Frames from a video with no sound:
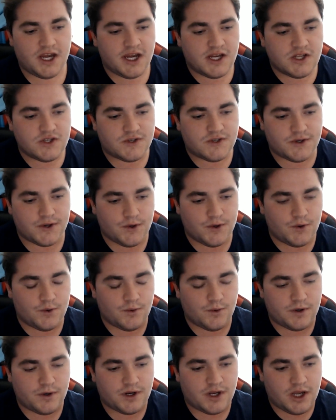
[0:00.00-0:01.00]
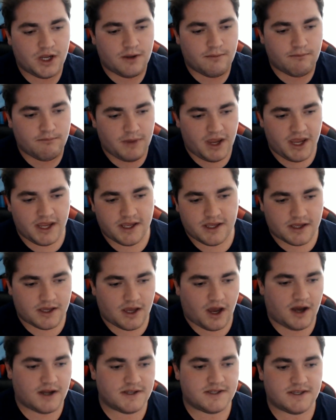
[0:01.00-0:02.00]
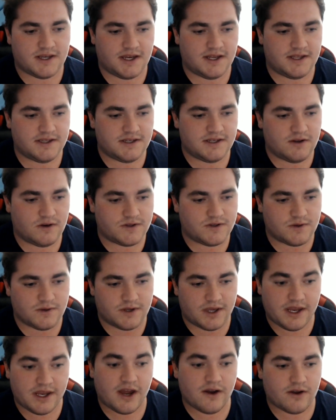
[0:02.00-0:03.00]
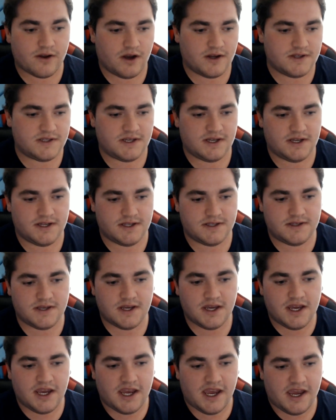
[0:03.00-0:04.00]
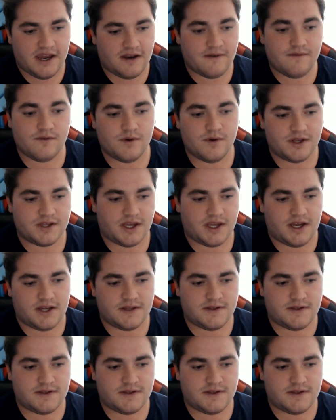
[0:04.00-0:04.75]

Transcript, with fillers: to make content and also get out content and everything like that.